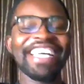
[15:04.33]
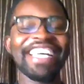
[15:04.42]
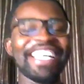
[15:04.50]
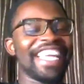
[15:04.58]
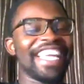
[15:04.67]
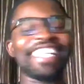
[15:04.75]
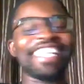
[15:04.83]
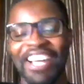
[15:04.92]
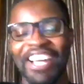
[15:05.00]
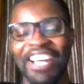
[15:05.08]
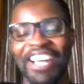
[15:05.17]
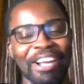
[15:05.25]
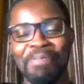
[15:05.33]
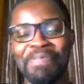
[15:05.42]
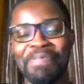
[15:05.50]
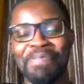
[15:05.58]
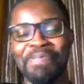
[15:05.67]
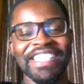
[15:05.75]
That's how I can put
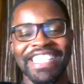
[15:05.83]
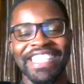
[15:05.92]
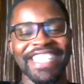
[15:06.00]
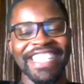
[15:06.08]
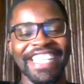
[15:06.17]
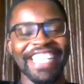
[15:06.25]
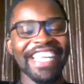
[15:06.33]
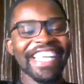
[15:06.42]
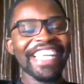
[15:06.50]
it.